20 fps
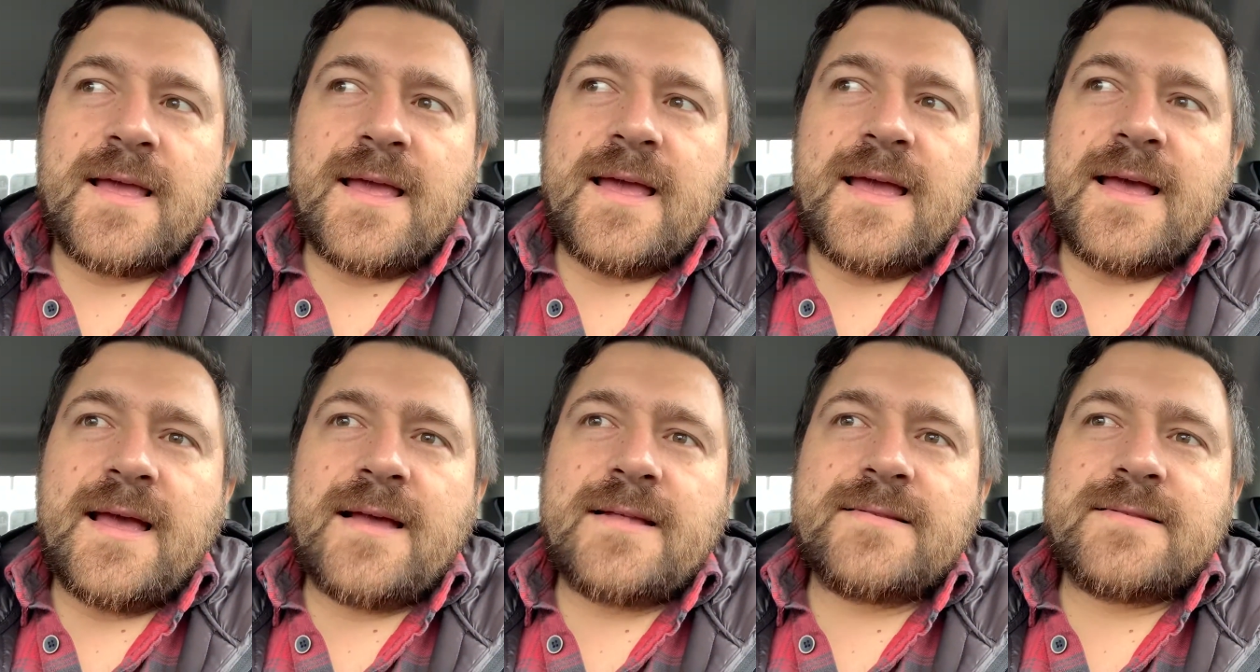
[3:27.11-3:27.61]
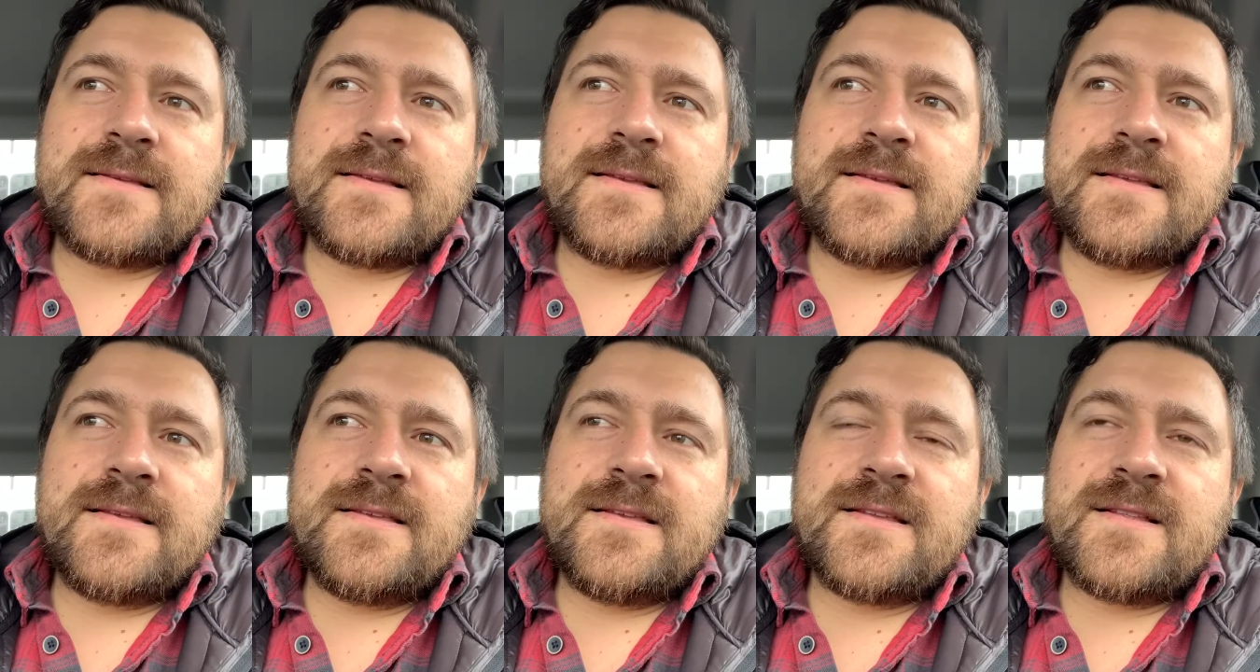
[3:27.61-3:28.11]
And
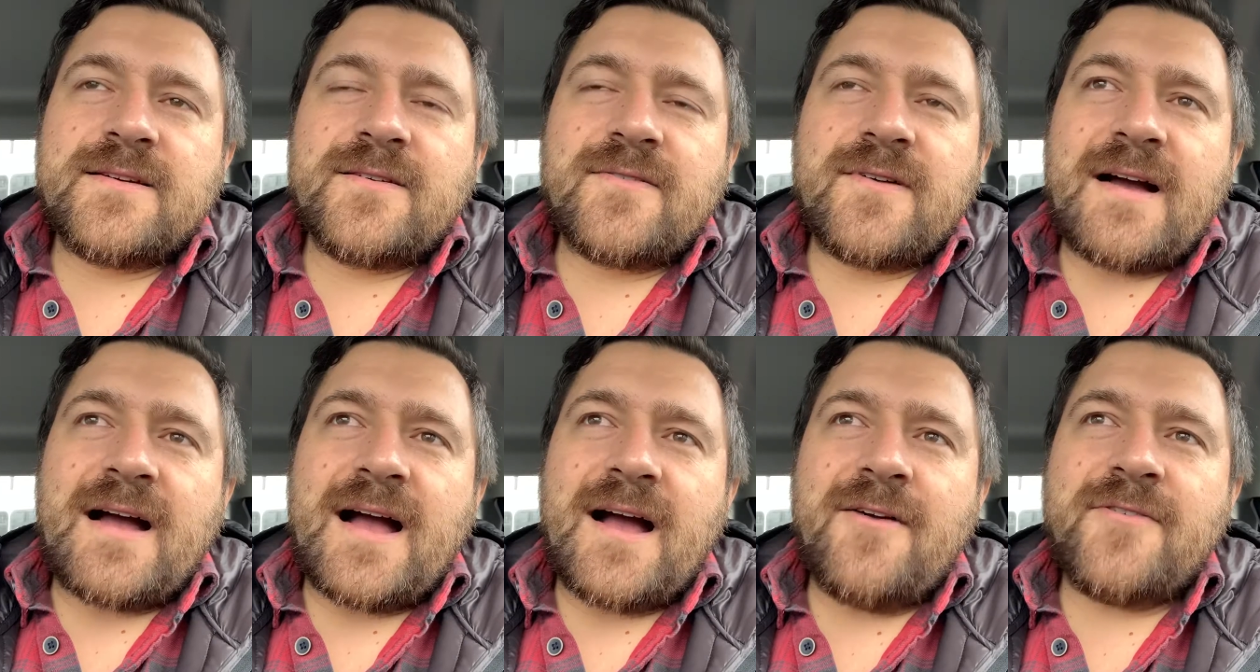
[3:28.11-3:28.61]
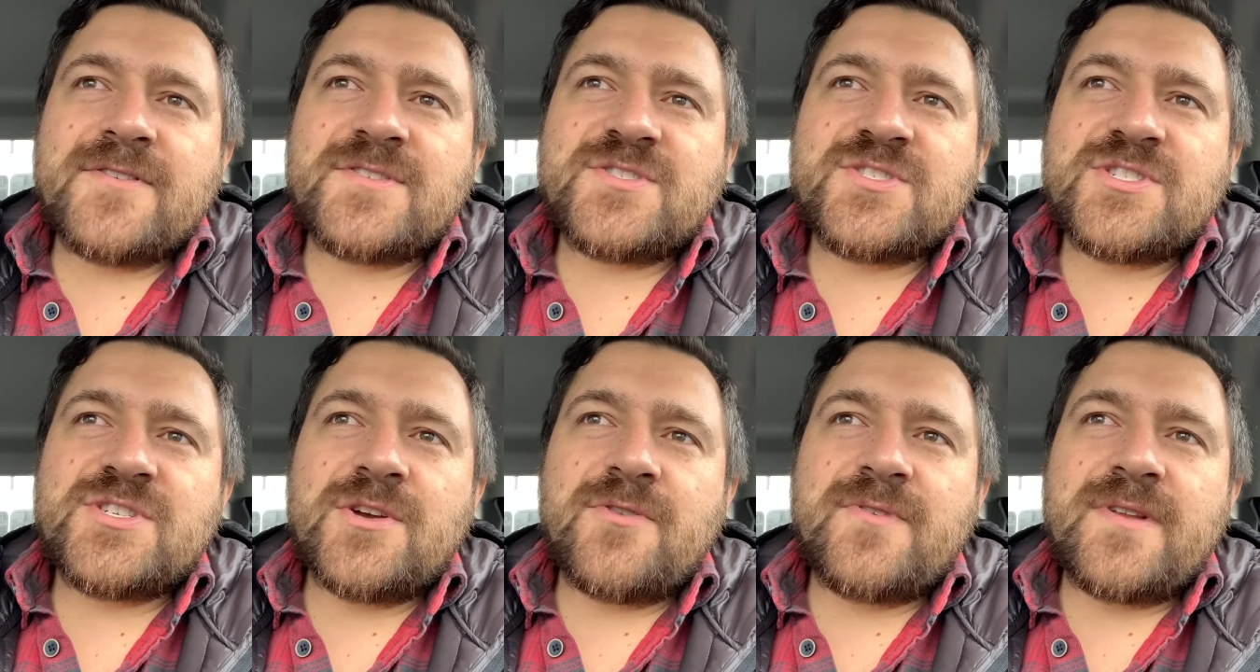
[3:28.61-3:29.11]
how it
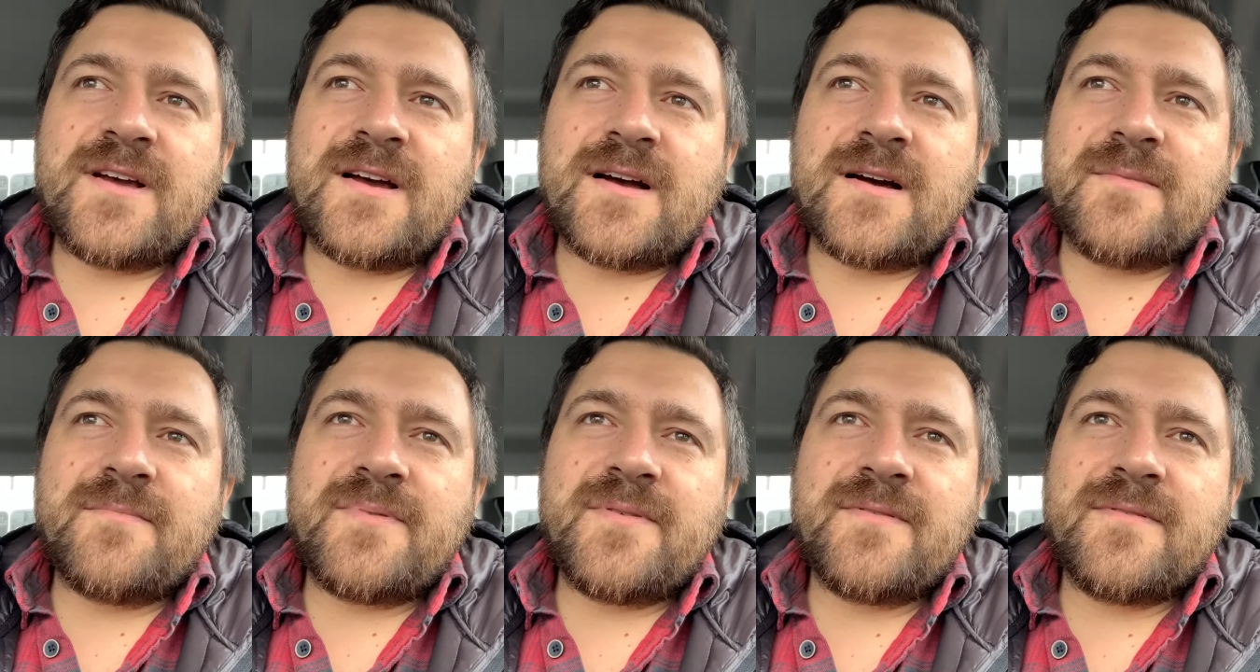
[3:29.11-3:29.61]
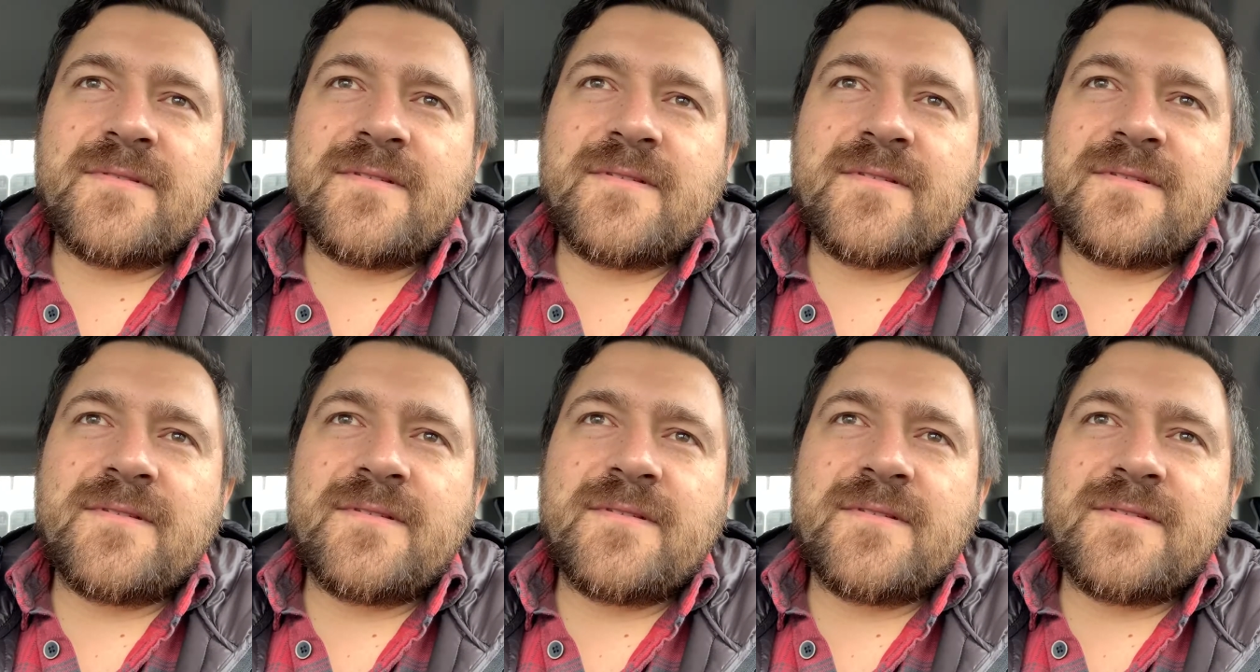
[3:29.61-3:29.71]
showed up,